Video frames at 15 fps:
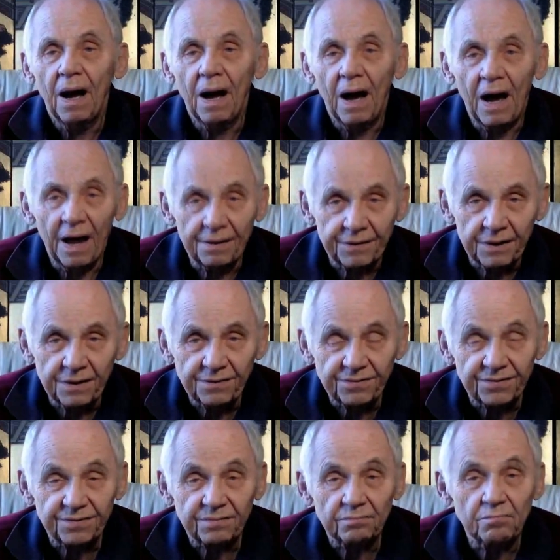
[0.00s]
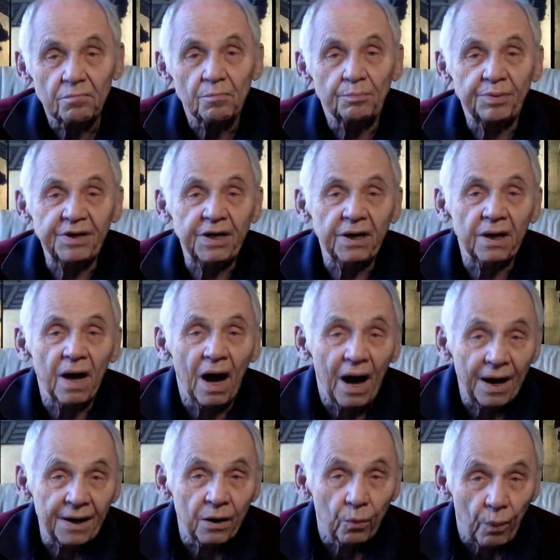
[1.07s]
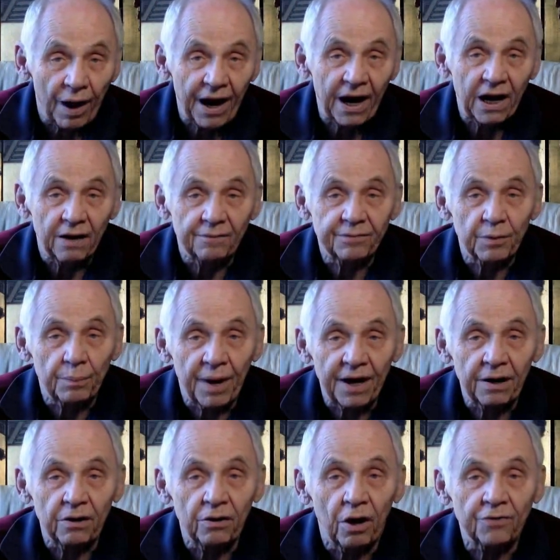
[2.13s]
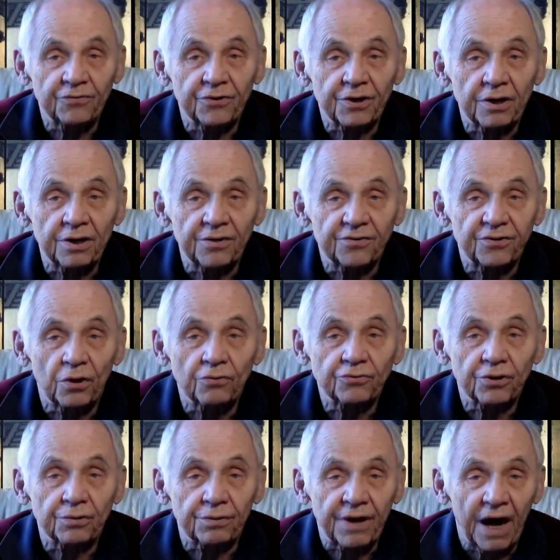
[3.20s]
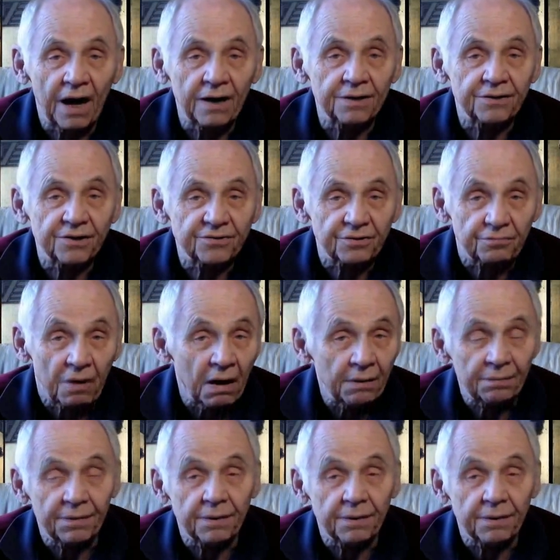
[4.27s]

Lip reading: Others, being unaware of the biological and social realities around